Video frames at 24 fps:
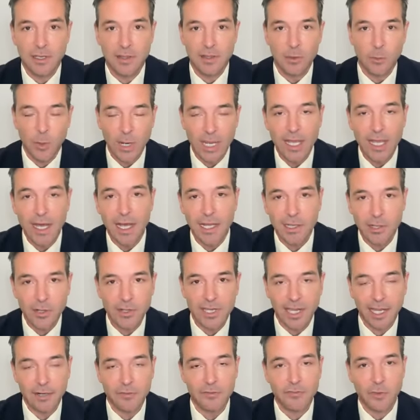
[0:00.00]
The way I look
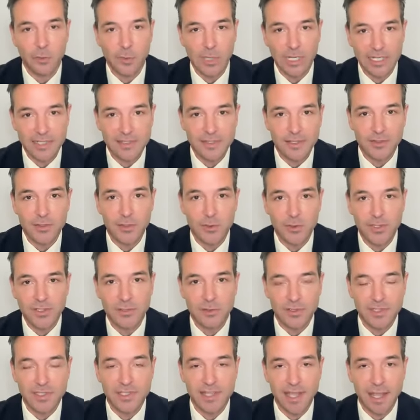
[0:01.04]
at it from an
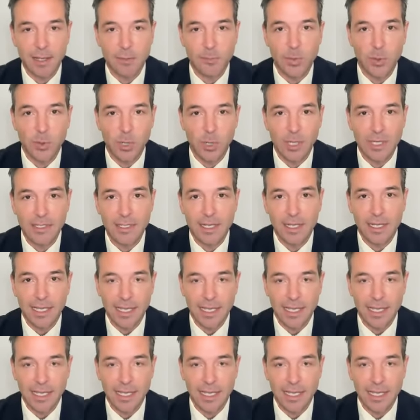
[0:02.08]
institutional standpoint